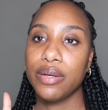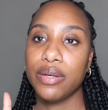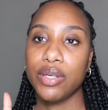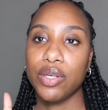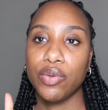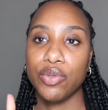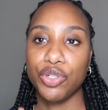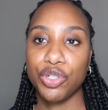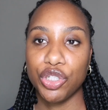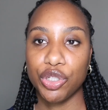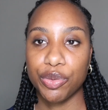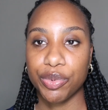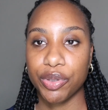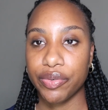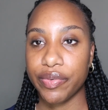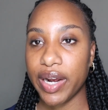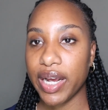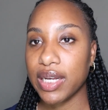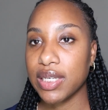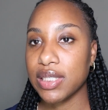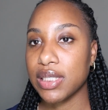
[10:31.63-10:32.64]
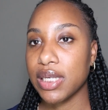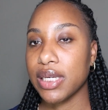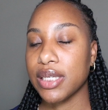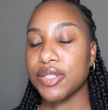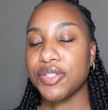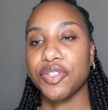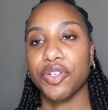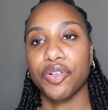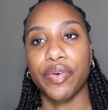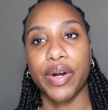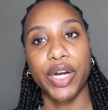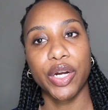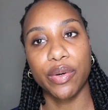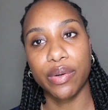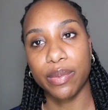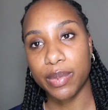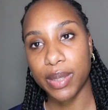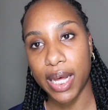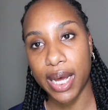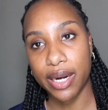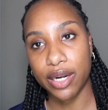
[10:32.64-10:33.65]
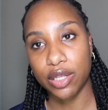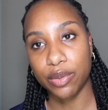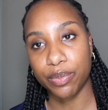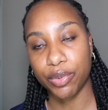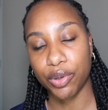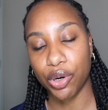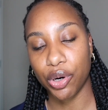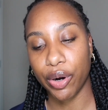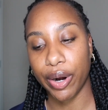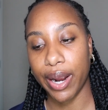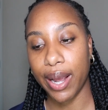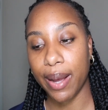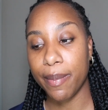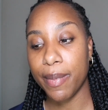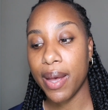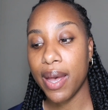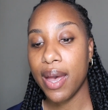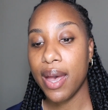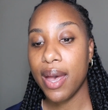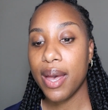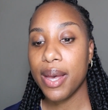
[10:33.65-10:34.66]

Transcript: you do your prerequisites you're ready to apply to the program